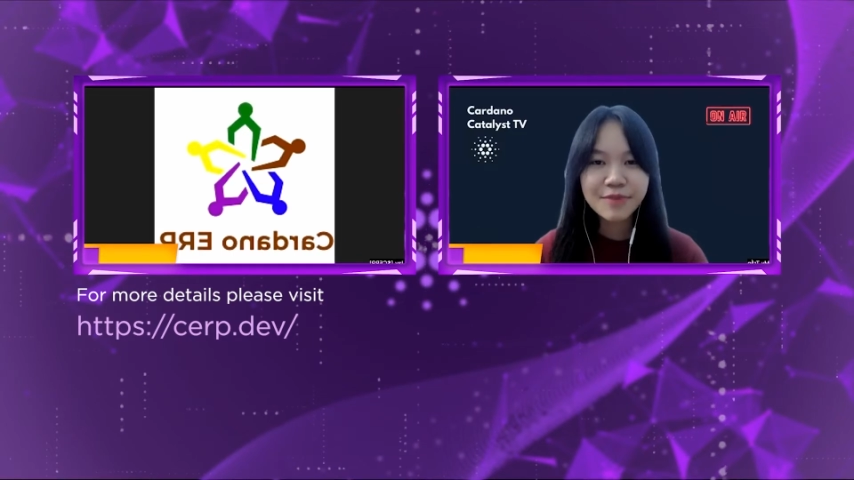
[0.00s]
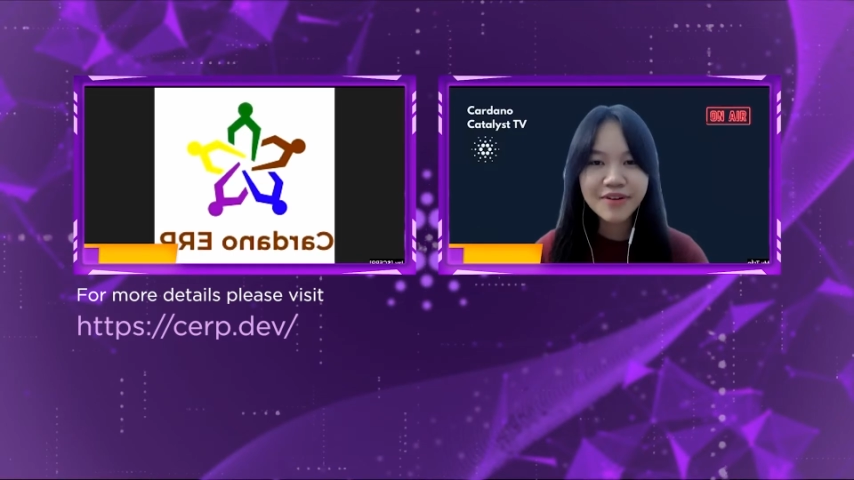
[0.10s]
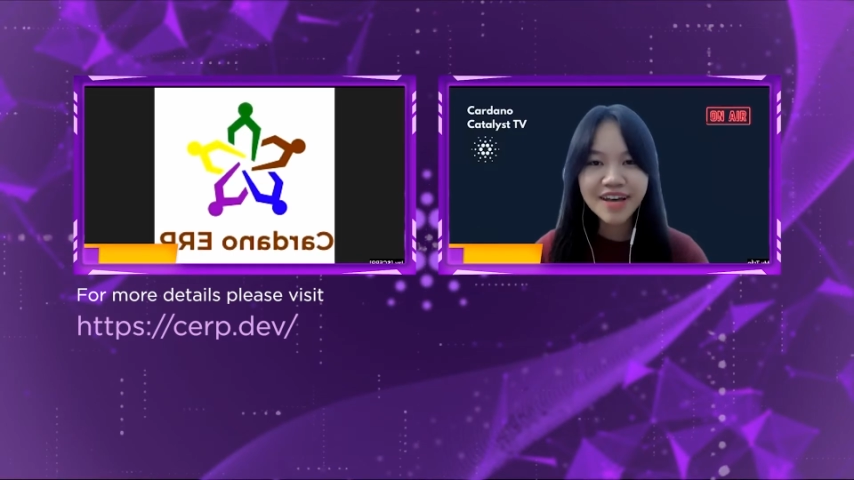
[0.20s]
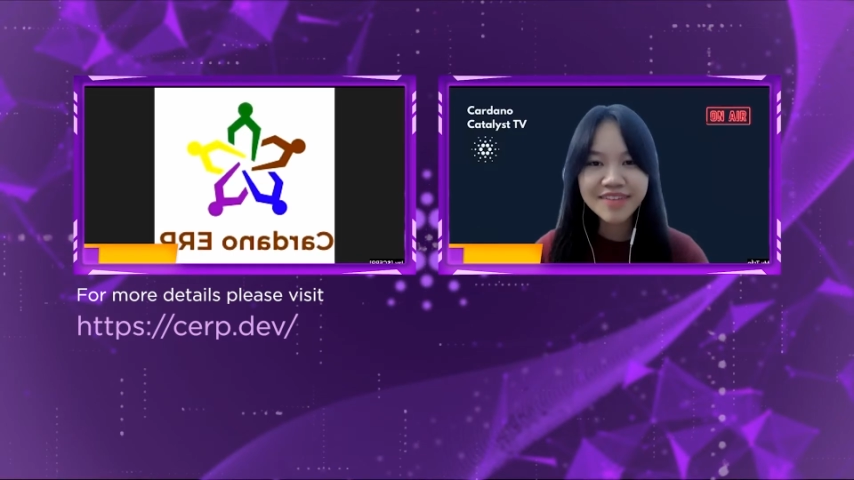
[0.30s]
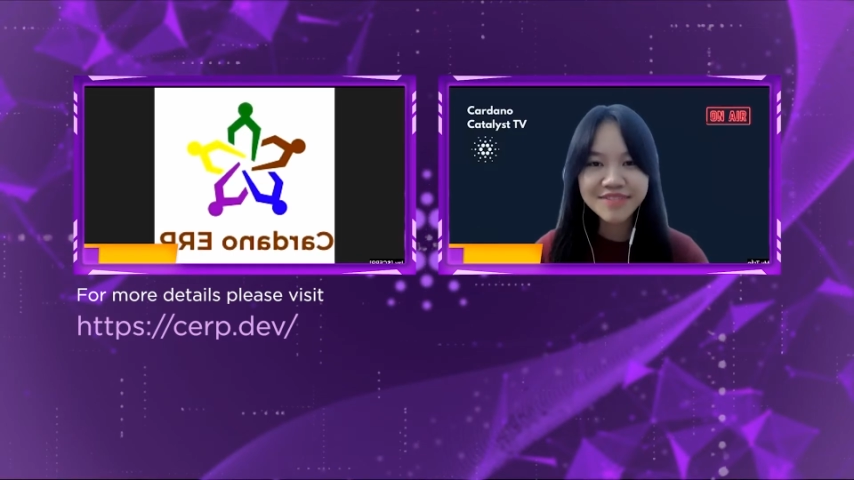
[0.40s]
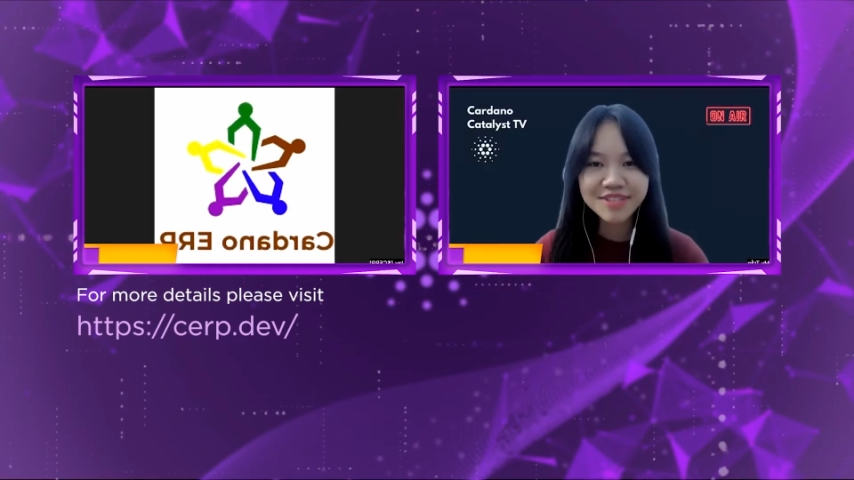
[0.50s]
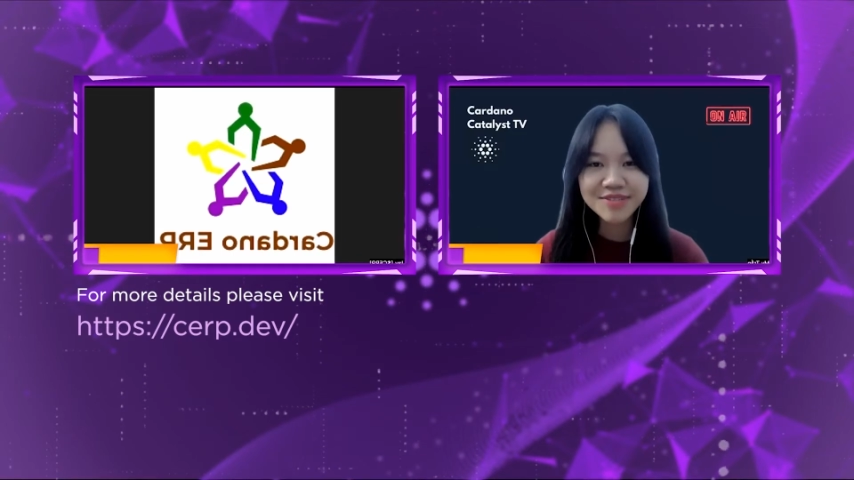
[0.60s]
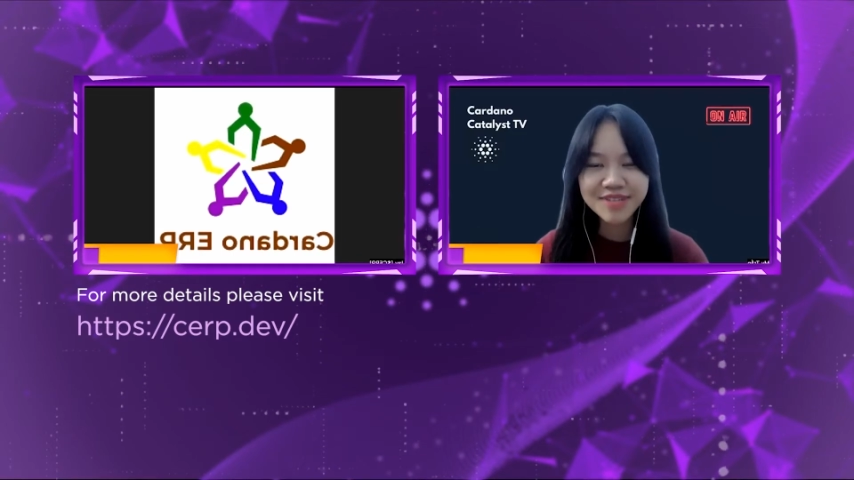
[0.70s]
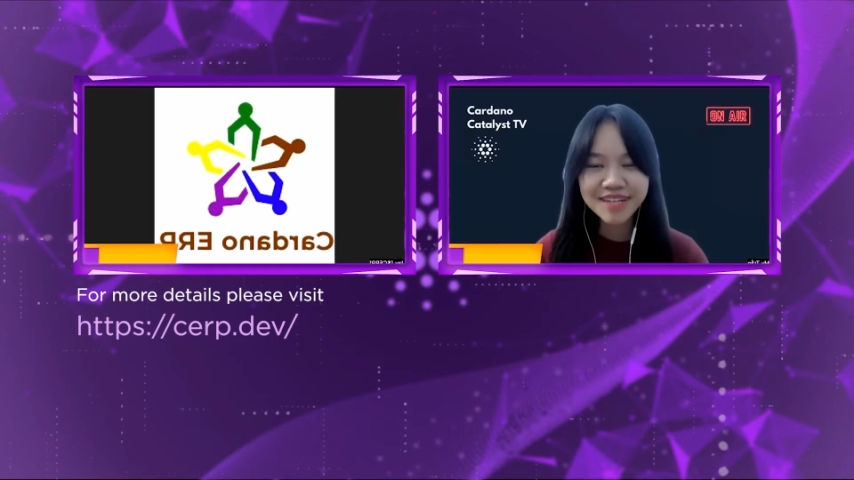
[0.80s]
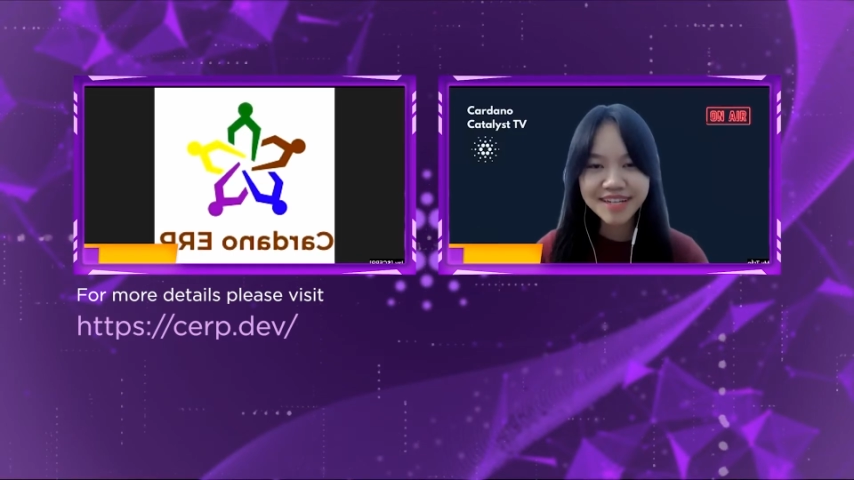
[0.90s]
Welcome to
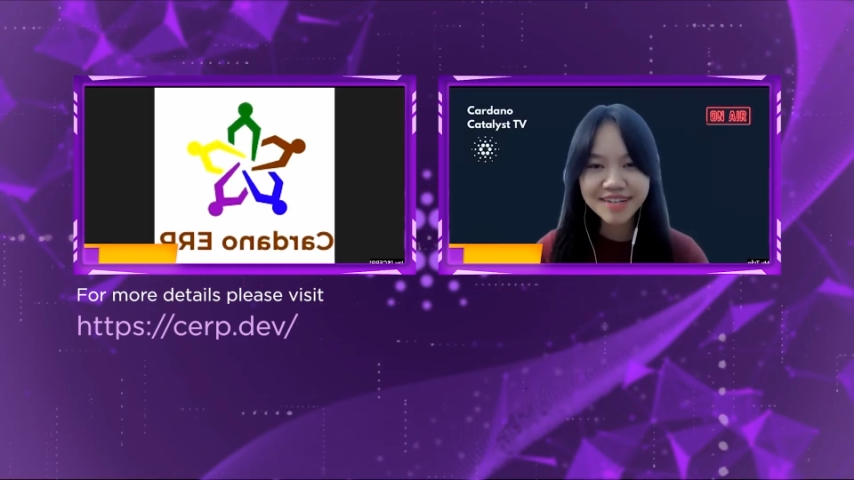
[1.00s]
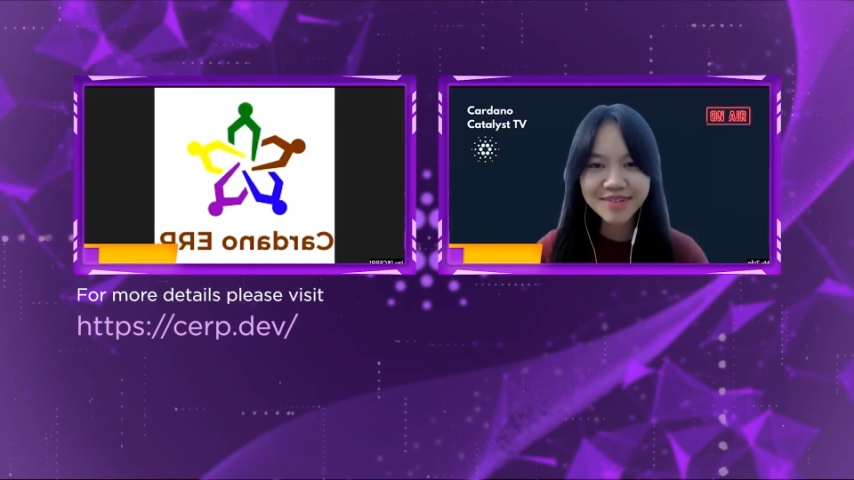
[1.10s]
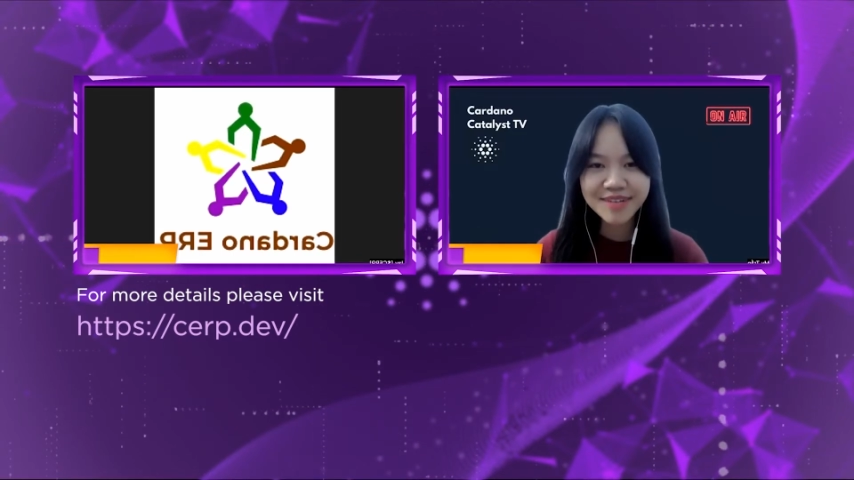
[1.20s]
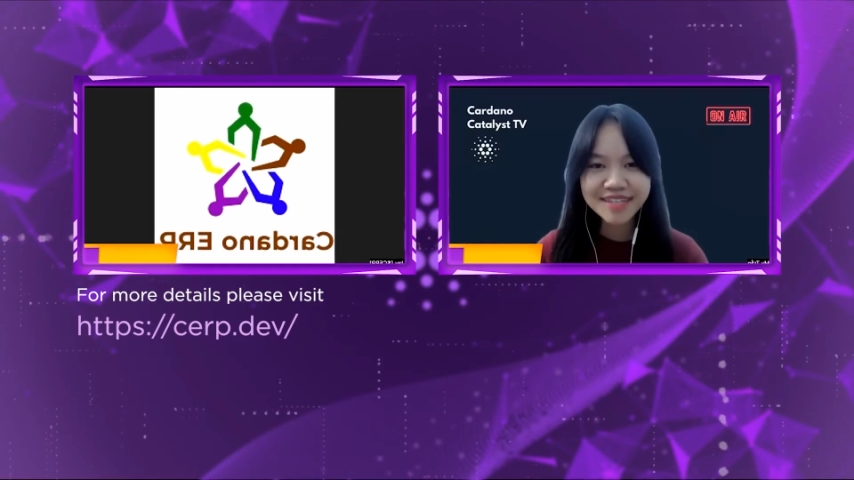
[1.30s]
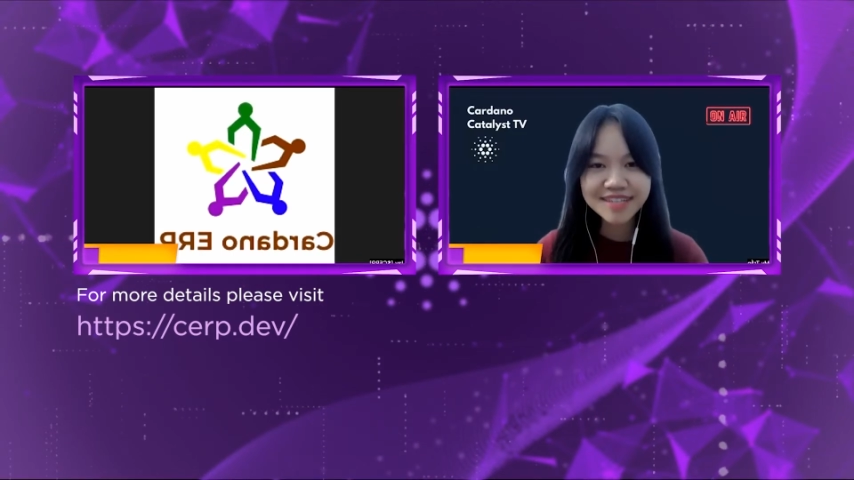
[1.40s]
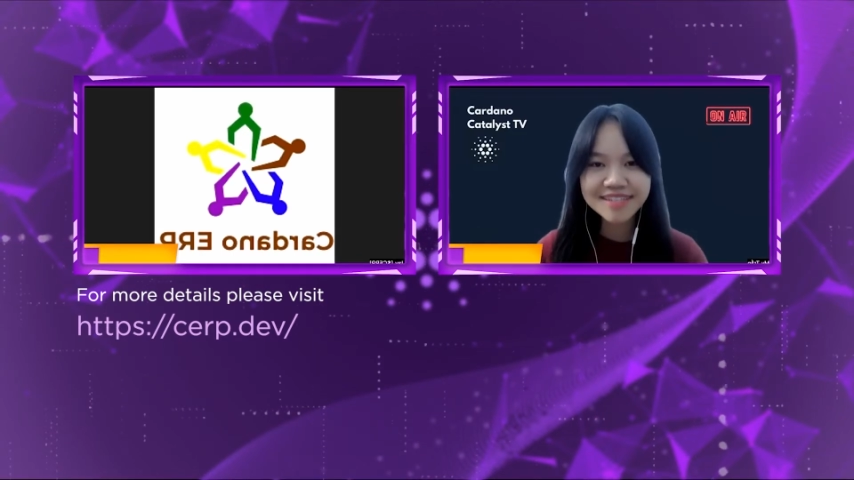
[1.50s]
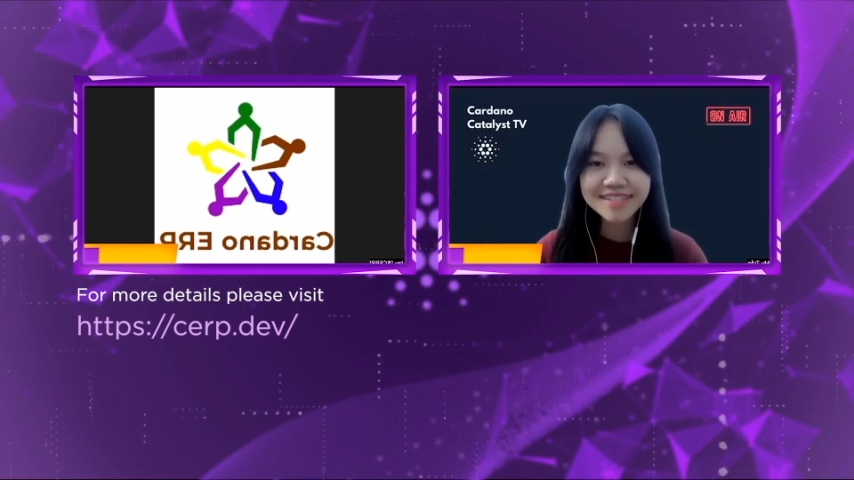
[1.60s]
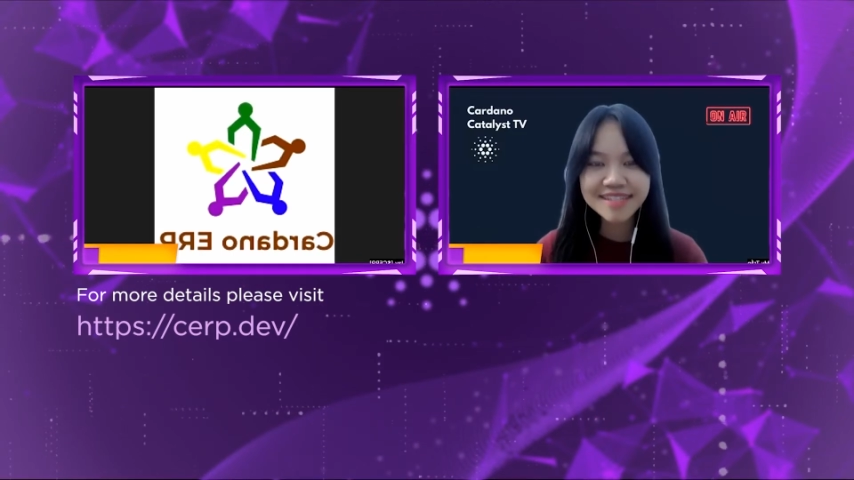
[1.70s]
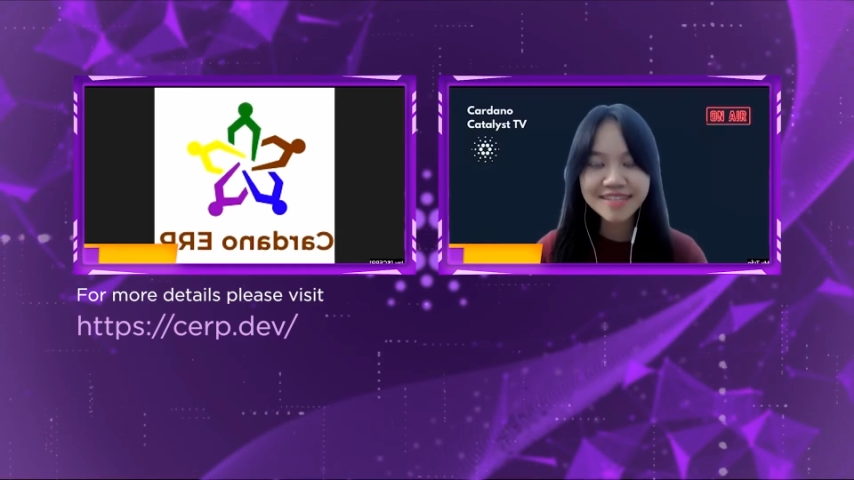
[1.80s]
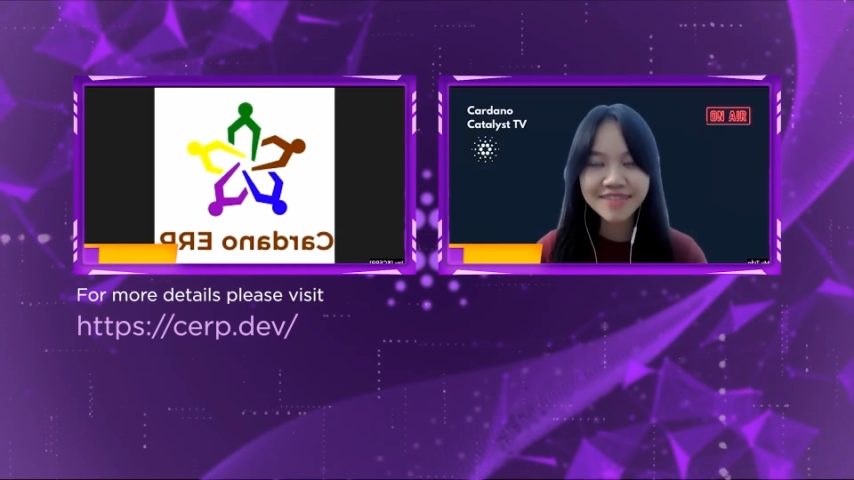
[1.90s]
Cardano Catalyst
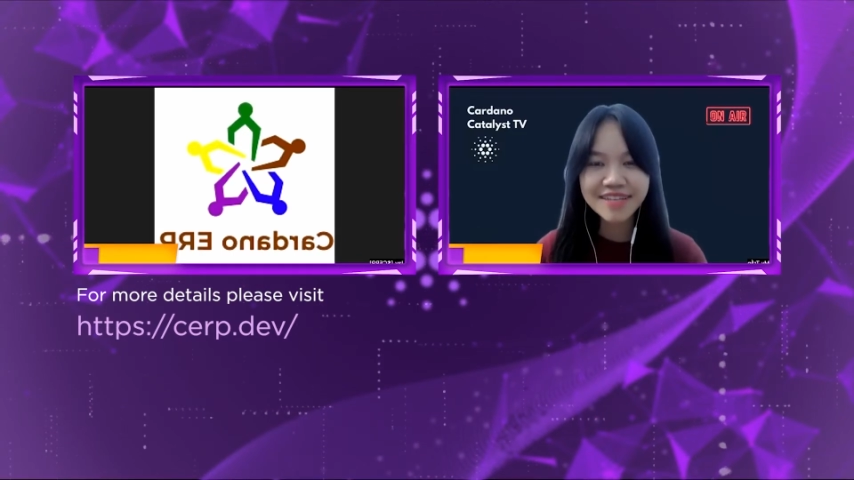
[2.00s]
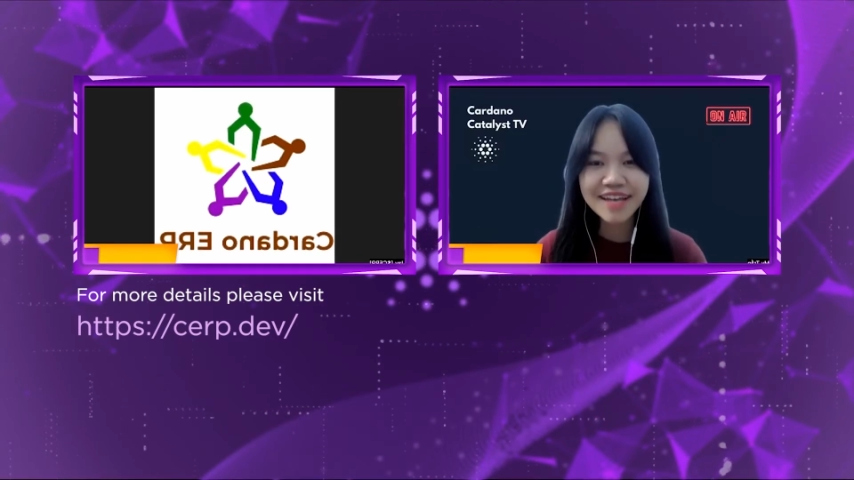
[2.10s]
TV.